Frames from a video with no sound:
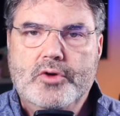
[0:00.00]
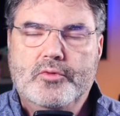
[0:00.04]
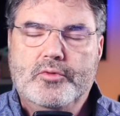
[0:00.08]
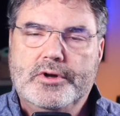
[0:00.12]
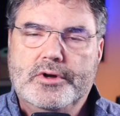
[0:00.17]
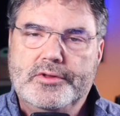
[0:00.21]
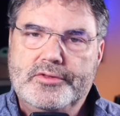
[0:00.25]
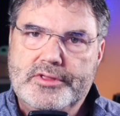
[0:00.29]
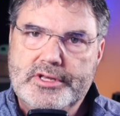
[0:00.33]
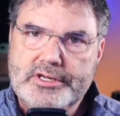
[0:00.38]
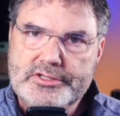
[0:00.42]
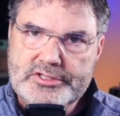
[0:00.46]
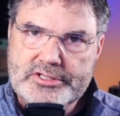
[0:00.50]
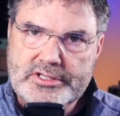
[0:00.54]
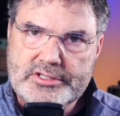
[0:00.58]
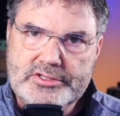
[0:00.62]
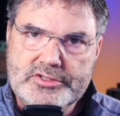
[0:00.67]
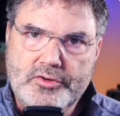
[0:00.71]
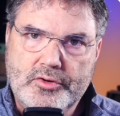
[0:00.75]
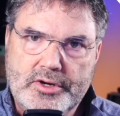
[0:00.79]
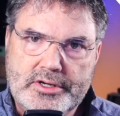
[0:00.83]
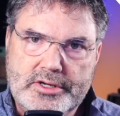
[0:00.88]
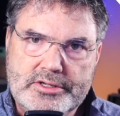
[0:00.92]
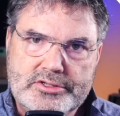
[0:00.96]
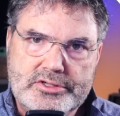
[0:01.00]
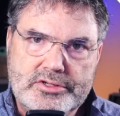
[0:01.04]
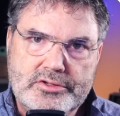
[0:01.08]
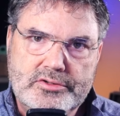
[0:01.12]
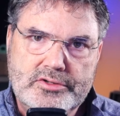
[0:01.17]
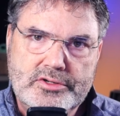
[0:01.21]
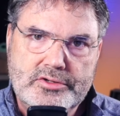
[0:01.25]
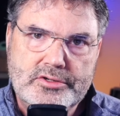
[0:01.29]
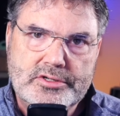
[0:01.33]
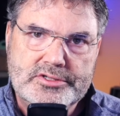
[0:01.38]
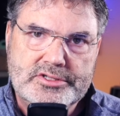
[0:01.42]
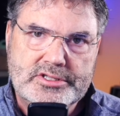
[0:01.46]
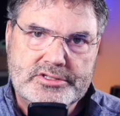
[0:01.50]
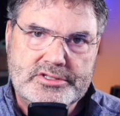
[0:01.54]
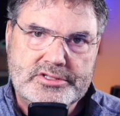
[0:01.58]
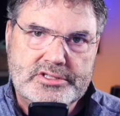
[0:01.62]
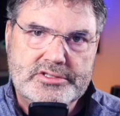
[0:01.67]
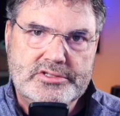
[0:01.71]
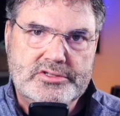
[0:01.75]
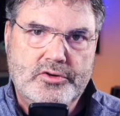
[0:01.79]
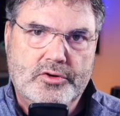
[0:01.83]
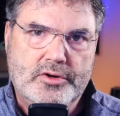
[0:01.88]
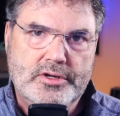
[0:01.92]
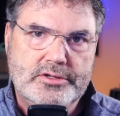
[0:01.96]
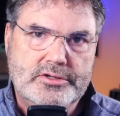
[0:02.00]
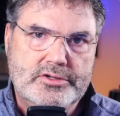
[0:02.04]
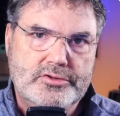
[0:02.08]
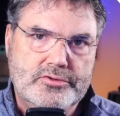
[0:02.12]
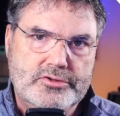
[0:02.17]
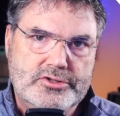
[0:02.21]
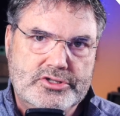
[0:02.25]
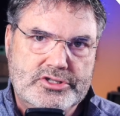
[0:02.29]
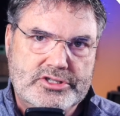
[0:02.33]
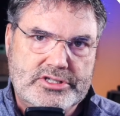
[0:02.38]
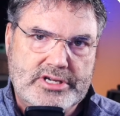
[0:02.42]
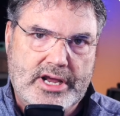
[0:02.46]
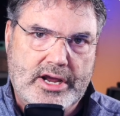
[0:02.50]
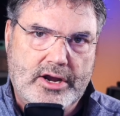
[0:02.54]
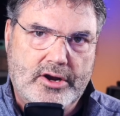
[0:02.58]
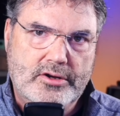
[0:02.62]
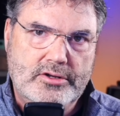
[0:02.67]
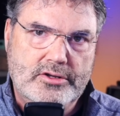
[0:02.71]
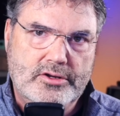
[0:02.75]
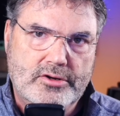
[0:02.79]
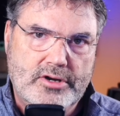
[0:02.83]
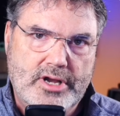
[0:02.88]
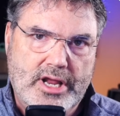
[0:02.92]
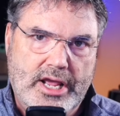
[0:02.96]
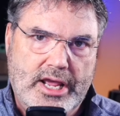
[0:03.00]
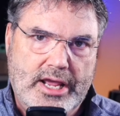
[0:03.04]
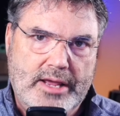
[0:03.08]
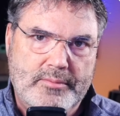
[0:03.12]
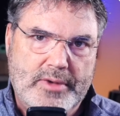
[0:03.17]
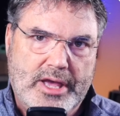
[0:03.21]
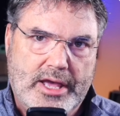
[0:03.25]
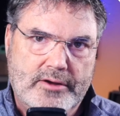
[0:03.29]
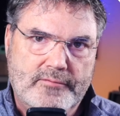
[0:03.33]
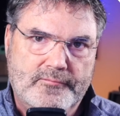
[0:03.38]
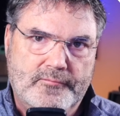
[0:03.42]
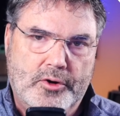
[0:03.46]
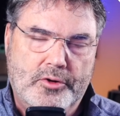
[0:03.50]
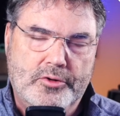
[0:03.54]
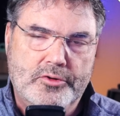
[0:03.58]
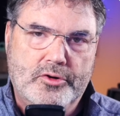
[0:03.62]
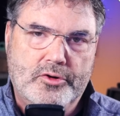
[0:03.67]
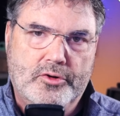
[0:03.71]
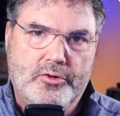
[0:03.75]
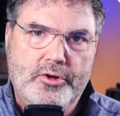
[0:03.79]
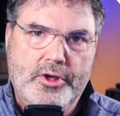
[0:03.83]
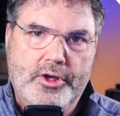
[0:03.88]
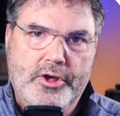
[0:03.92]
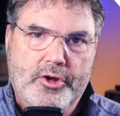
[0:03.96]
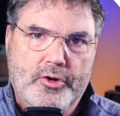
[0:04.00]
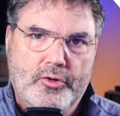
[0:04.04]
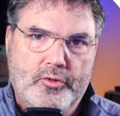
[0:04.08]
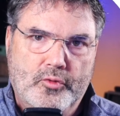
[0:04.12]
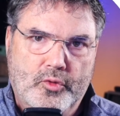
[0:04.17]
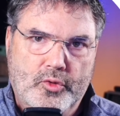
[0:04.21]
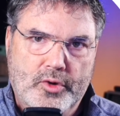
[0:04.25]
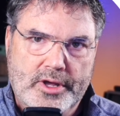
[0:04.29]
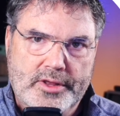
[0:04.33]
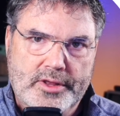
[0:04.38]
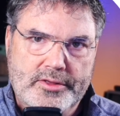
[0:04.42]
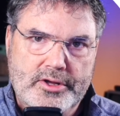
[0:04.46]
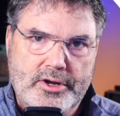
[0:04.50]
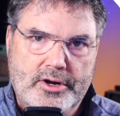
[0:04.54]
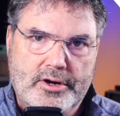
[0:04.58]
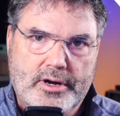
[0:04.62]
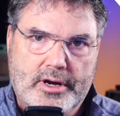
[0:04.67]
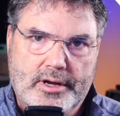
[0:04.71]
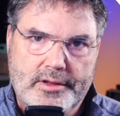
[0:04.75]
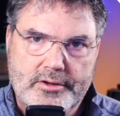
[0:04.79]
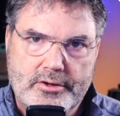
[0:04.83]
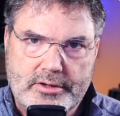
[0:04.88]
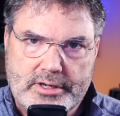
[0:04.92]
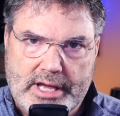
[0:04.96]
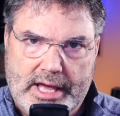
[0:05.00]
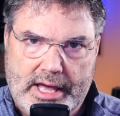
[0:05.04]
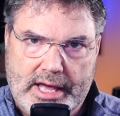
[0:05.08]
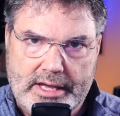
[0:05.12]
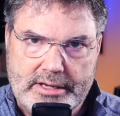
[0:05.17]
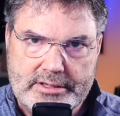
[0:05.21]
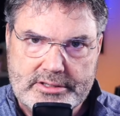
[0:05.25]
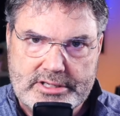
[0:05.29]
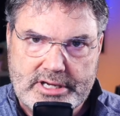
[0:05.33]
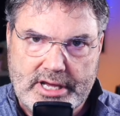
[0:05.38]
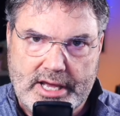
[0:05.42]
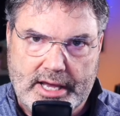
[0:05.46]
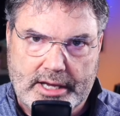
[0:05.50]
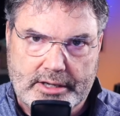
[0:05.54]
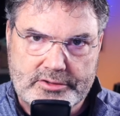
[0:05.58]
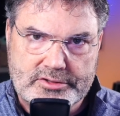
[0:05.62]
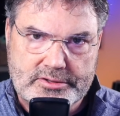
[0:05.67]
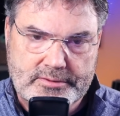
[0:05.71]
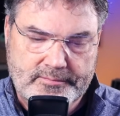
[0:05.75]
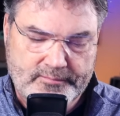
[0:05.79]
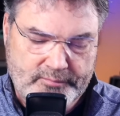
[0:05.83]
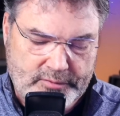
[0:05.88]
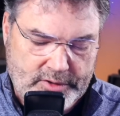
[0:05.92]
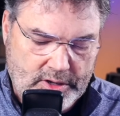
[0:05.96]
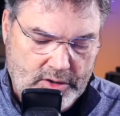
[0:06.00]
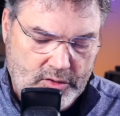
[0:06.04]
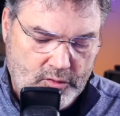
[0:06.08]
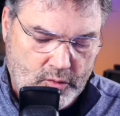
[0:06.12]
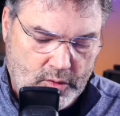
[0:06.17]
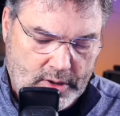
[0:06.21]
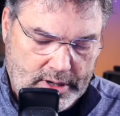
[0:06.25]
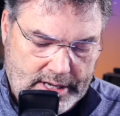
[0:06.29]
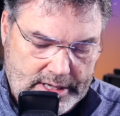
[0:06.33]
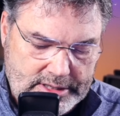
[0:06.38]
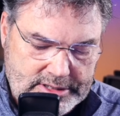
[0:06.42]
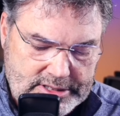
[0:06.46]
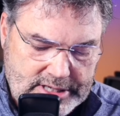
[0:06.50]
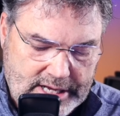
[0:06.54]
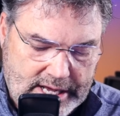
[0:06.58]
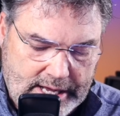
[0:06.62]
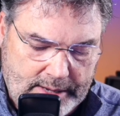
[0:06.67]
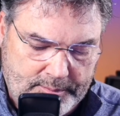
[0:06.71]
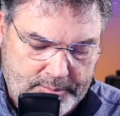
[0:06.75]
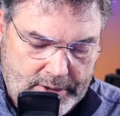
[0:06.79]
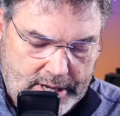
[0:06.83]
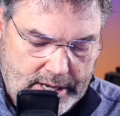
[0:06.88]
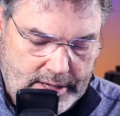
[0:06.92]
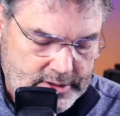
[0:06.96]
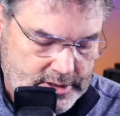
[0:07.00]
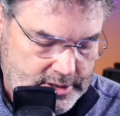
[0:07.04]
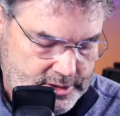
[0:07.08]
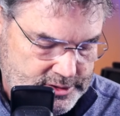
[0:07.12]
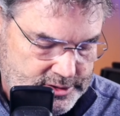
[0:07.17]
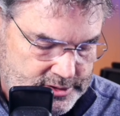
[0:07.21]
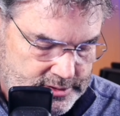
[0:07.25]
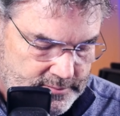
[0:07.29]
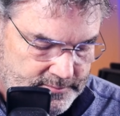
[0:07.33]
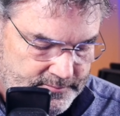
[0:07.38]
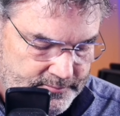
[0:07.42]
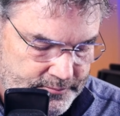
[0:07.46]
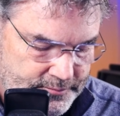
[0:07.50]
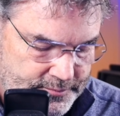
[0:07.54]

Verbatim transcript: What this is going to do is this is going to share your name and photo with your other contacts. When I tap on this,